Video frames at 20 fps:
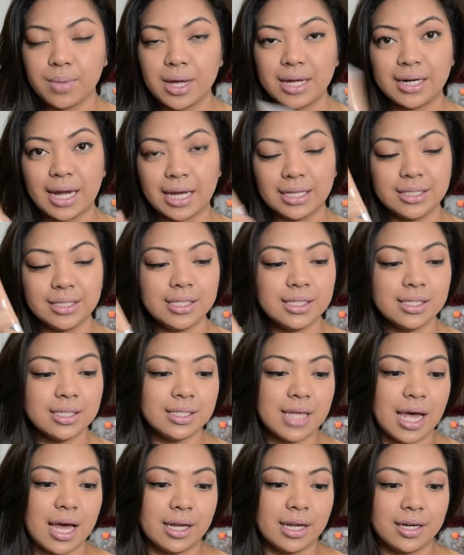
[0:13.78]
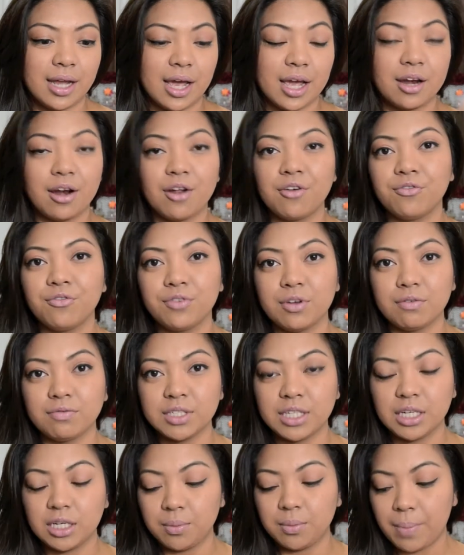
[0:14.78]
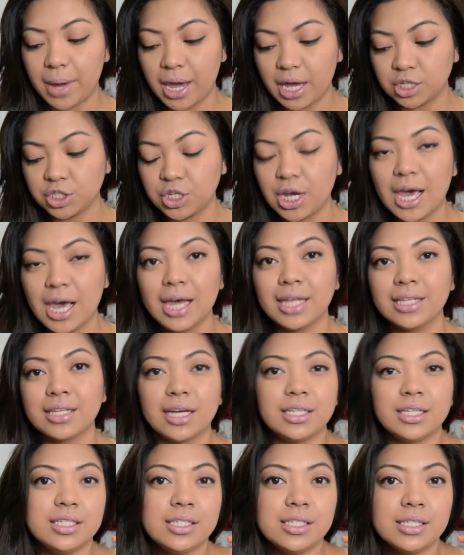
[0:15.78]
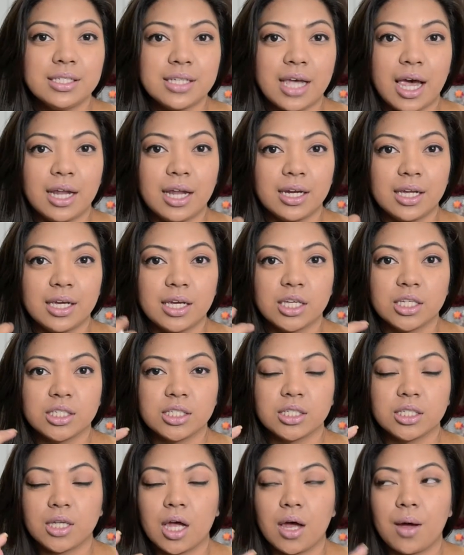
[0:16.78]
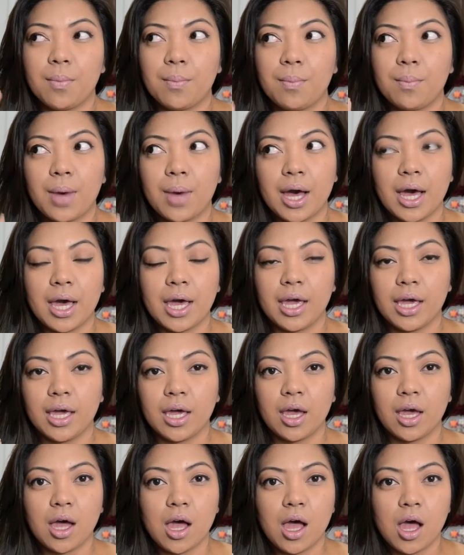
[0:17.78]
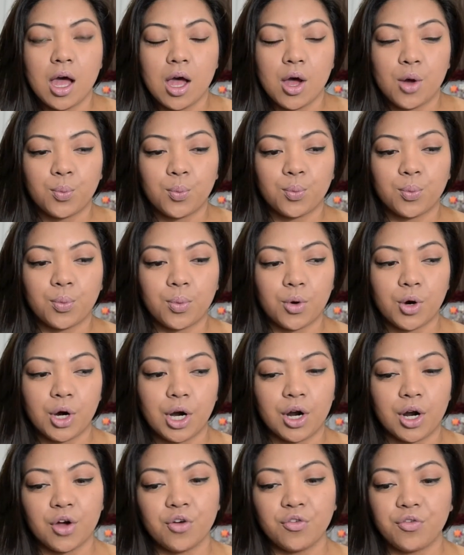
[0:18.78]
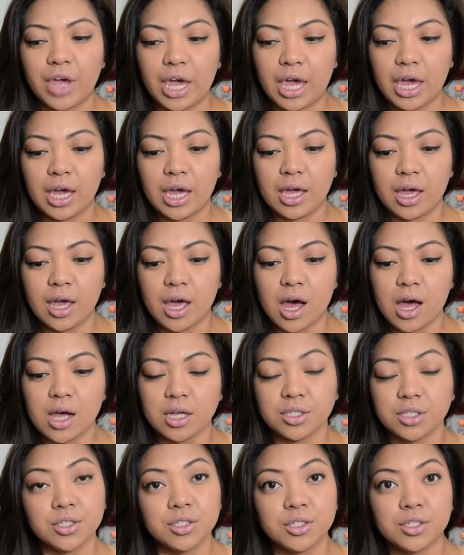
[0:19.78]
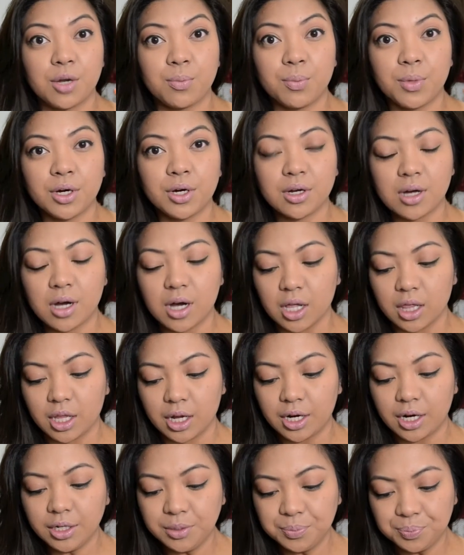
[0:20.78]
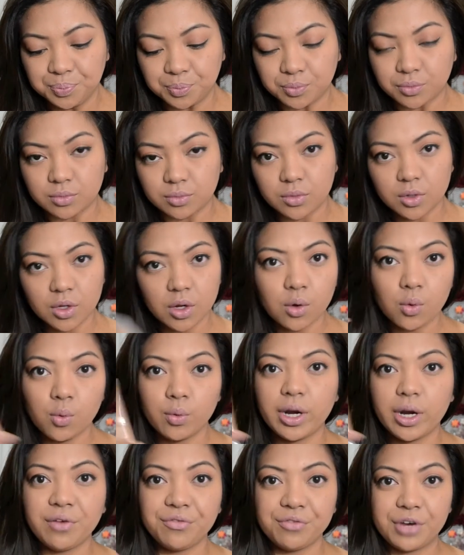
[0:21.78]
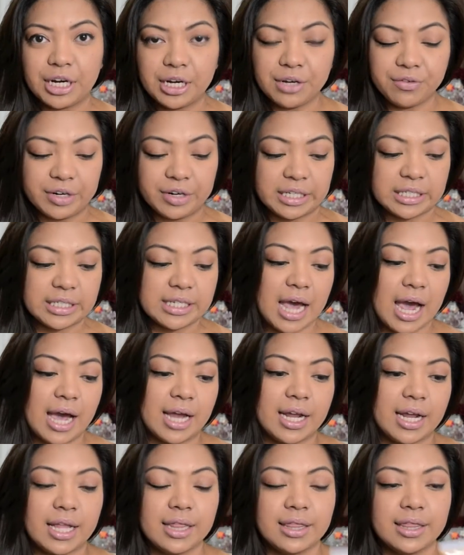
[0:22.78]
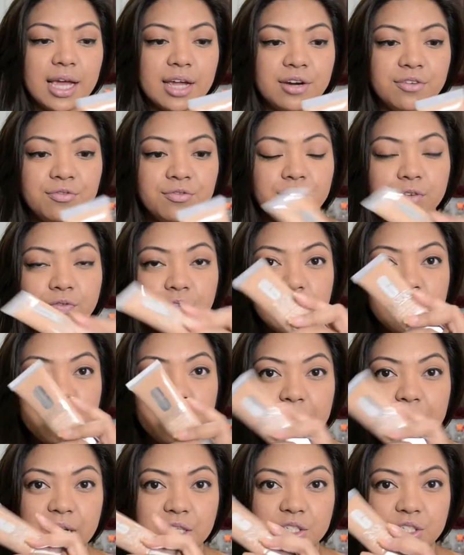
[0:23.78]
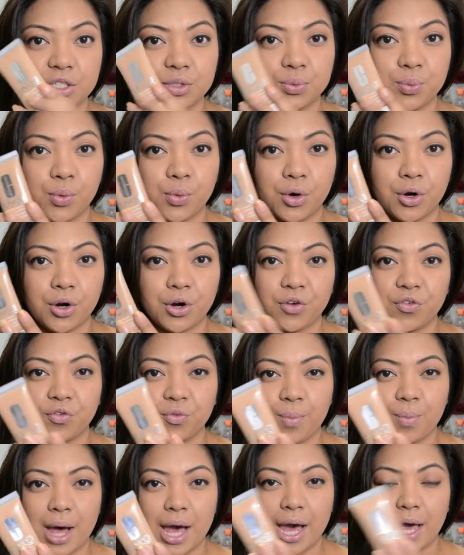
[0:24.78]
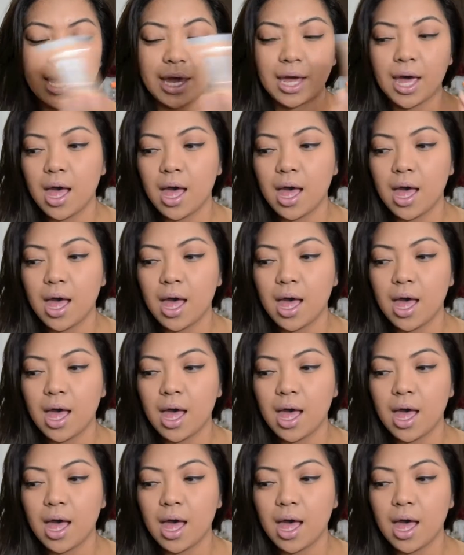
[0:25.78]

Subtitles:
19 Sand and 15 Beige. 19 Sand is my more of a summer color when I'm very tan, and then 15 Beige is more of my